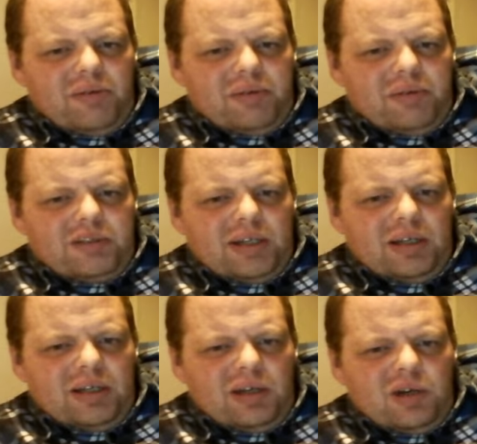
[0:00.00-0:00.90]
It
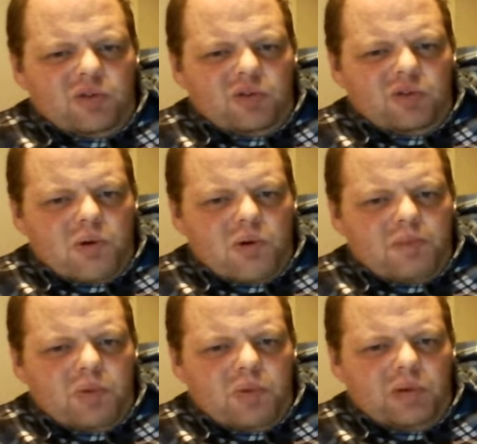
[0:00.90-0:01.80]
was 4
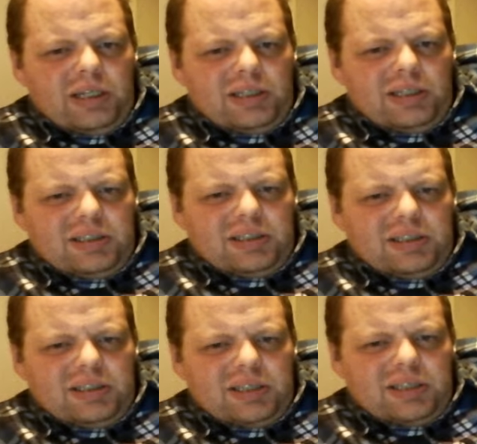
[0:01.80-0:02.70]
points.
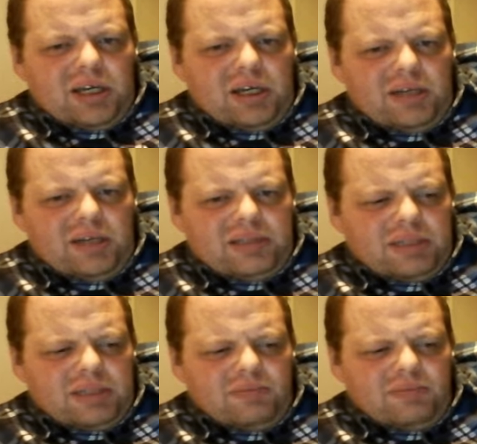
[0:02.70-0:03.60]

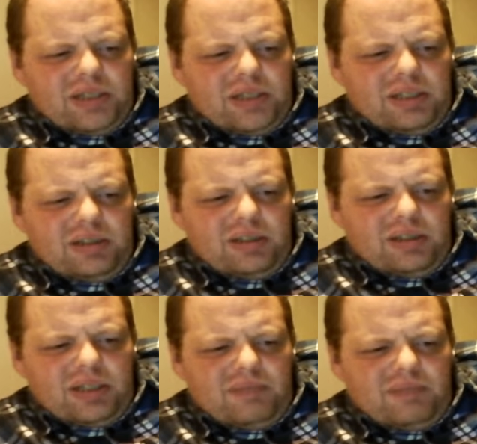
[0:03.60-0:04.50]
Something,
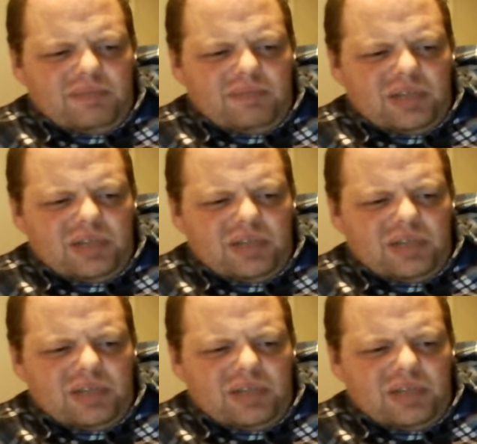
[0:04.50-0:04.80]
and